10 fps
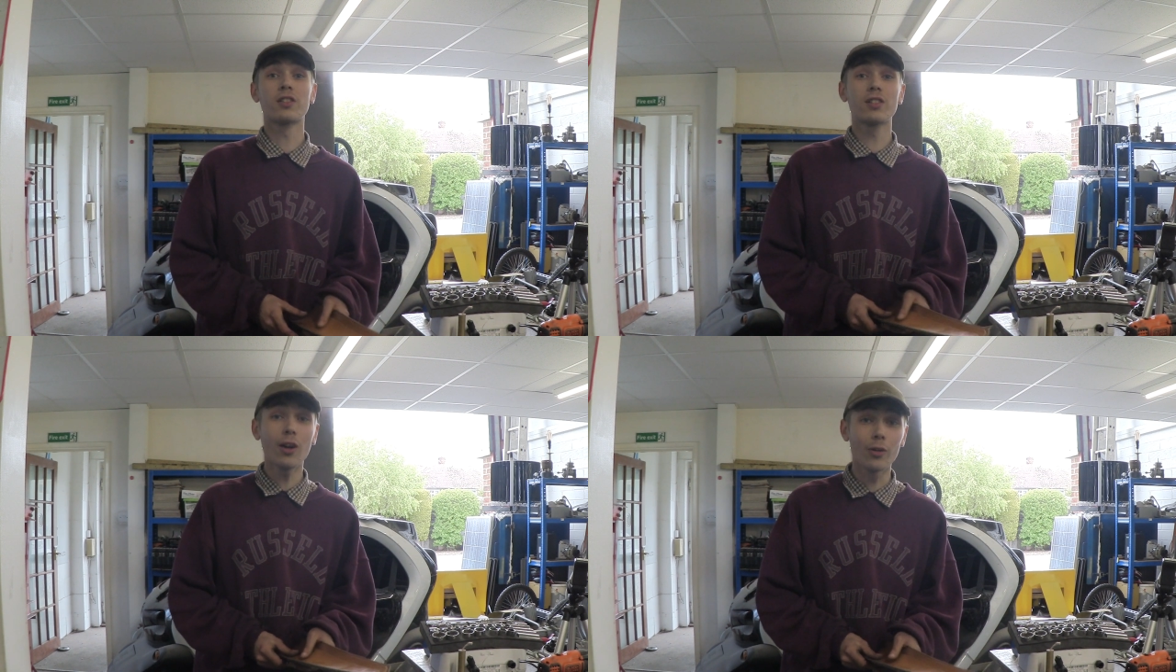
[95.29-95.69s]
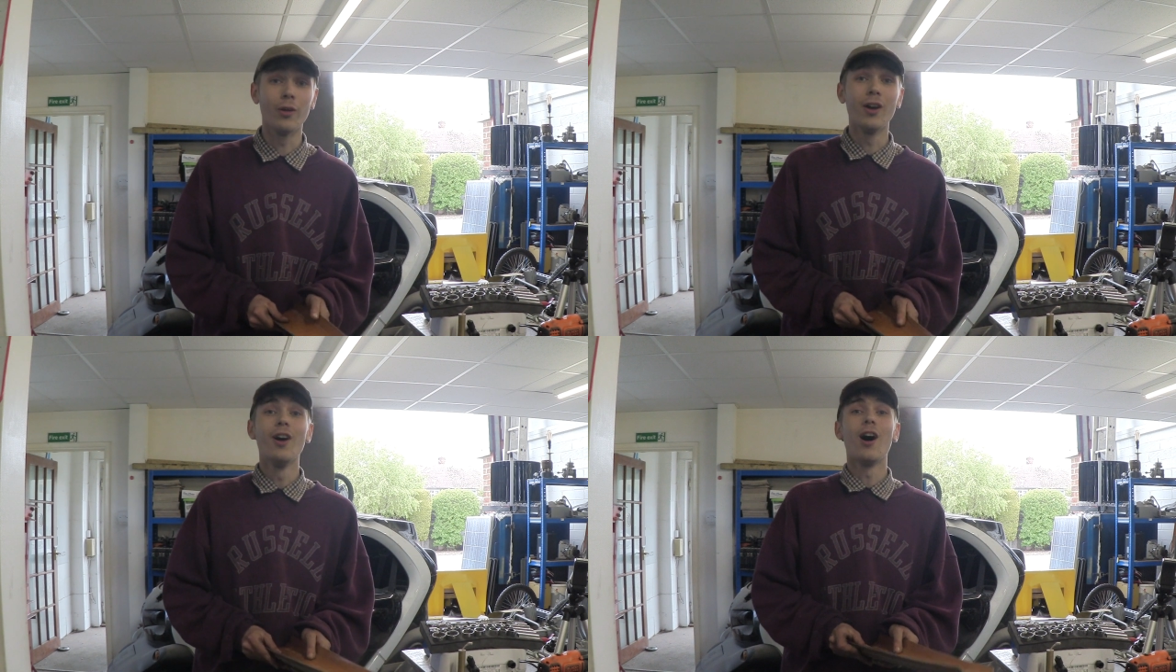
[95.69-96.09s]
So
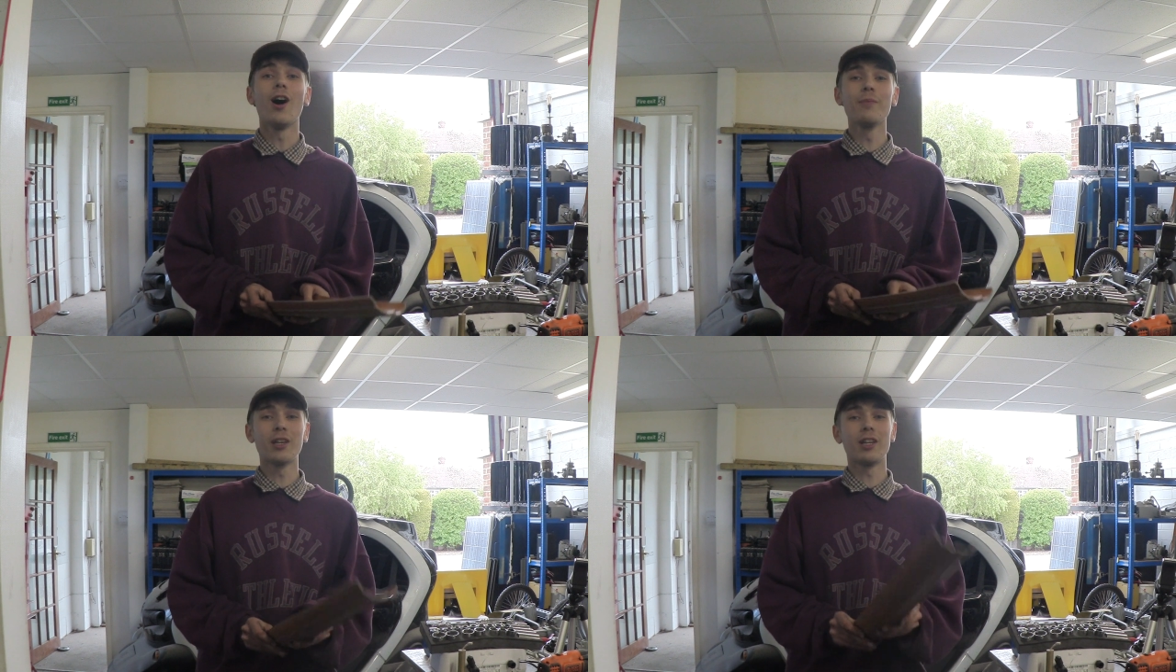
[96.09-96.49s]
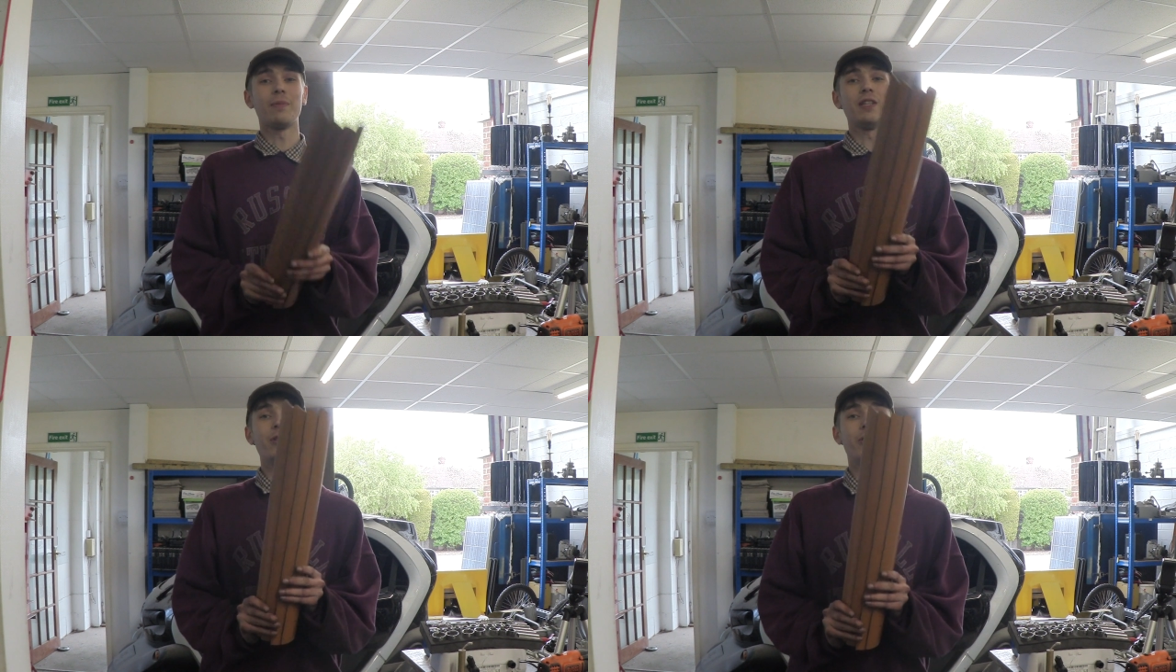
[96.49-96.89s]
I'm going to
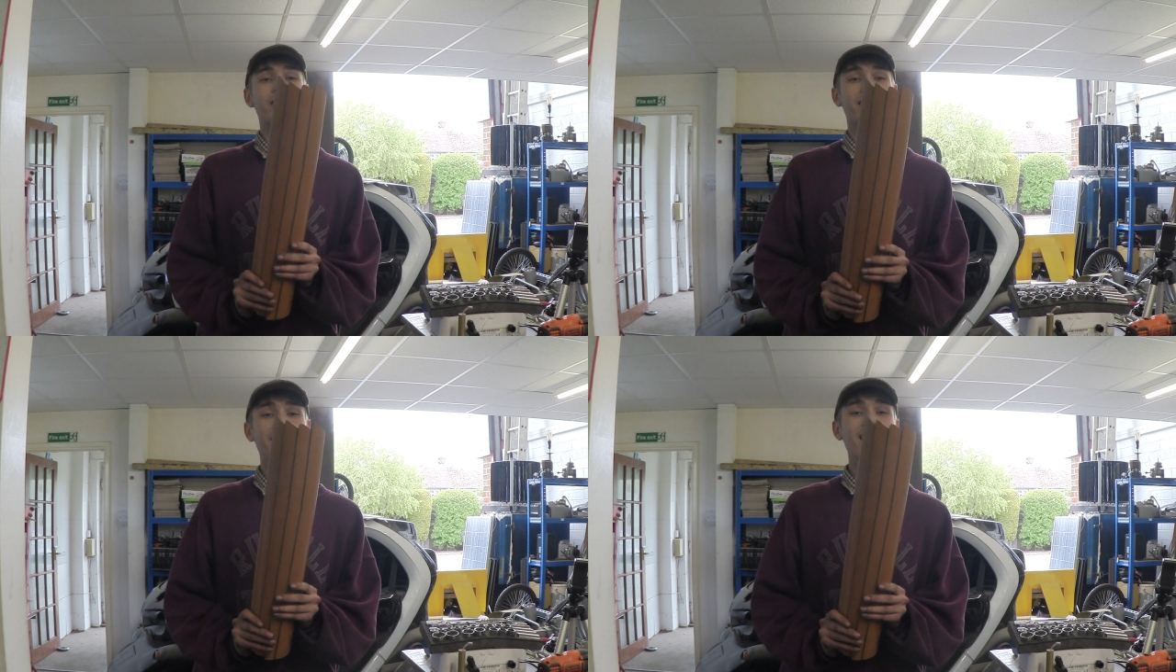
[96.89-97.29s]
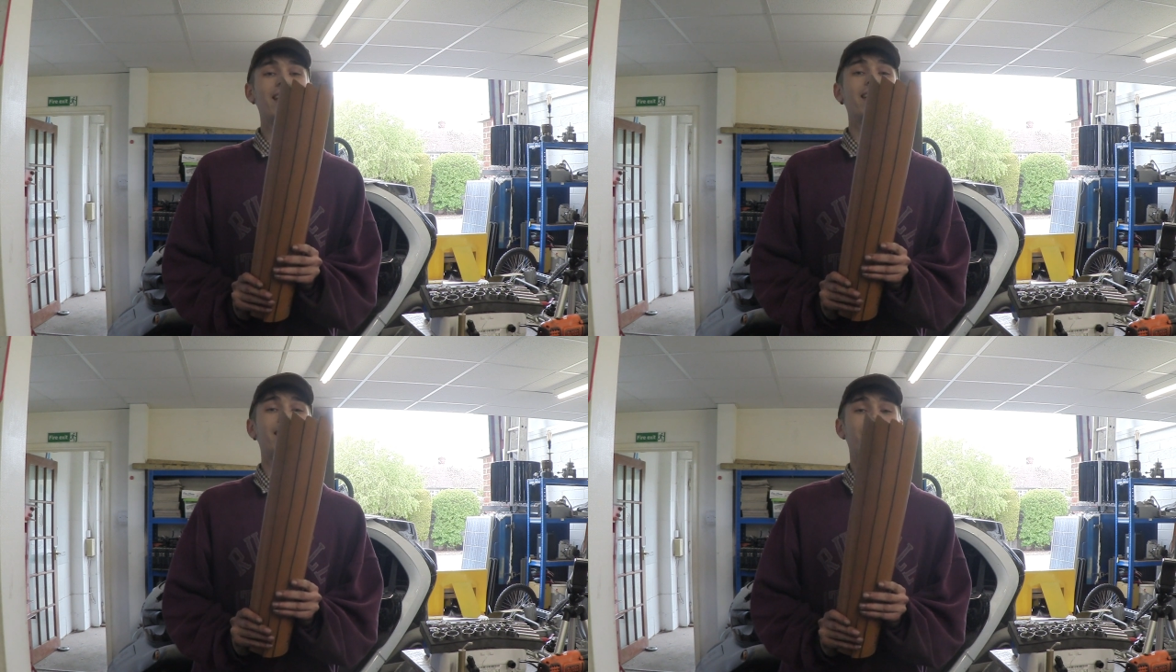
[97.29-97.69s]
be using
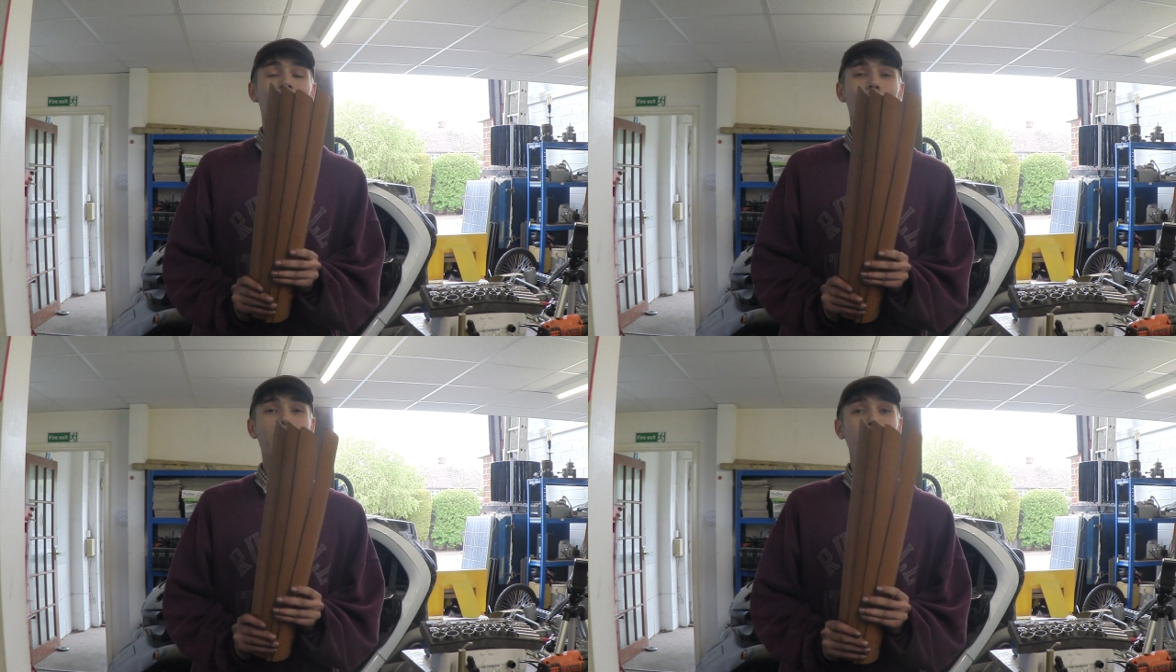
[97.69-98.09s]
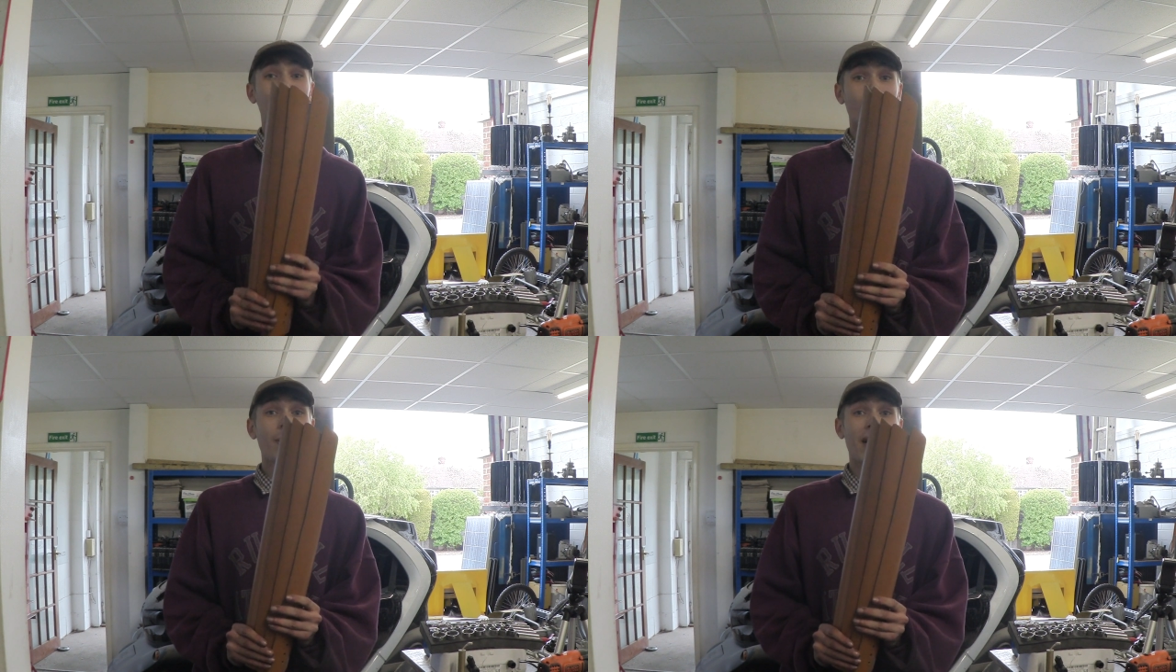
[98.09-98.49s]
these, which
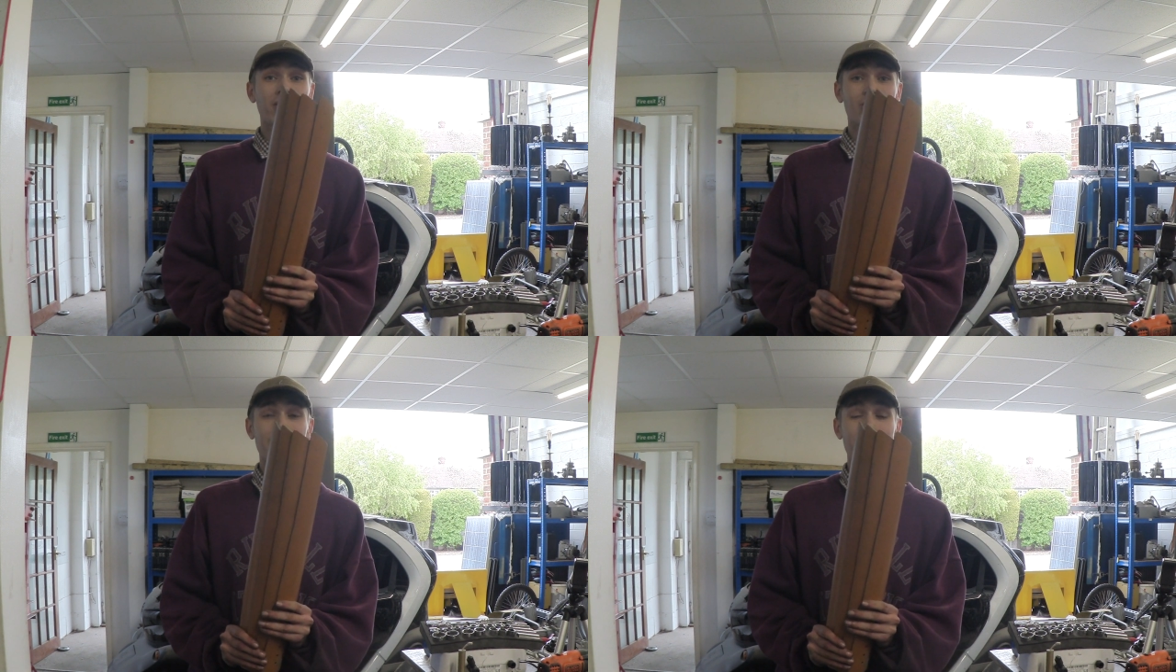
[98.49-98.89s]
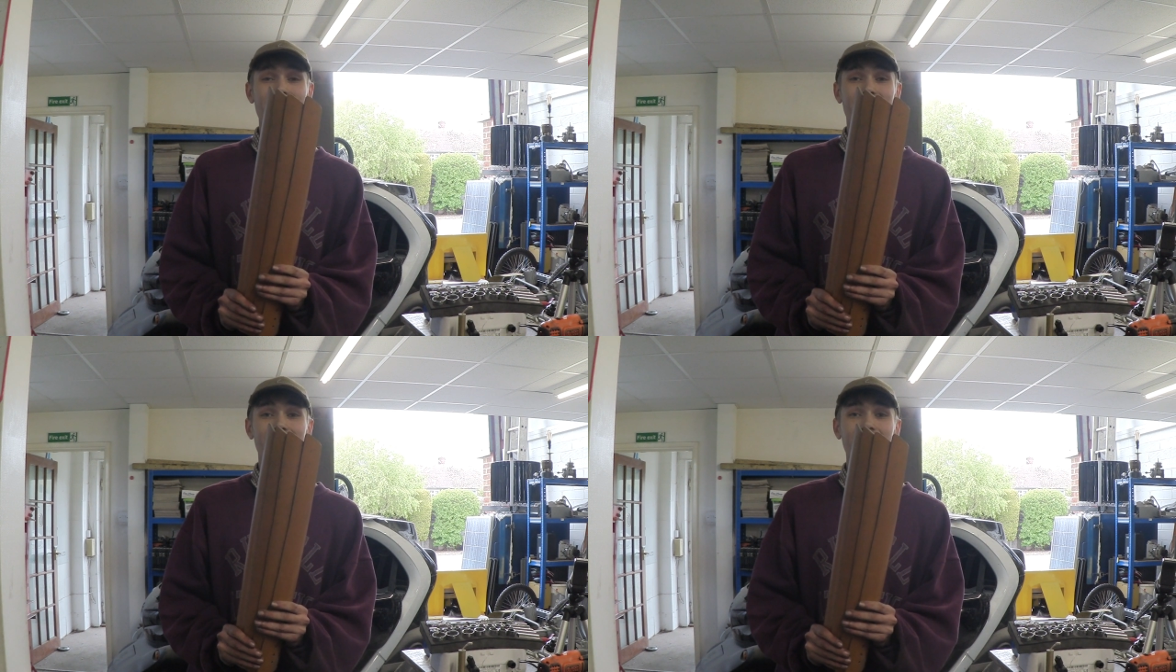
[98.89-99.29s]
Rob actually
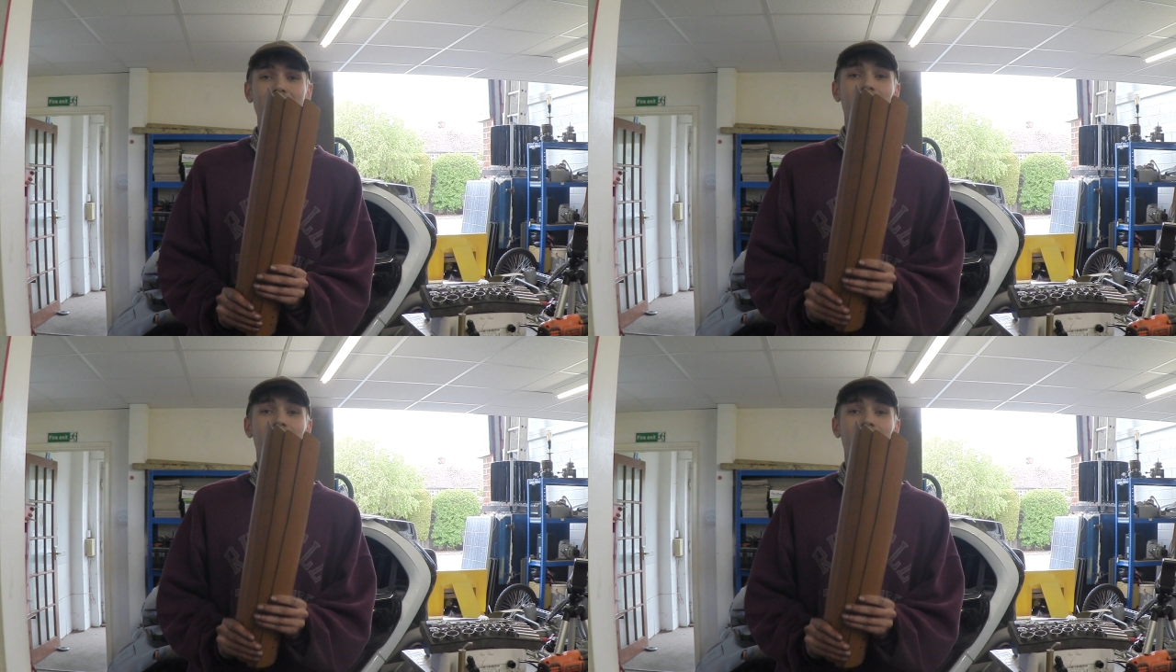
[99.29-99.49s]
made.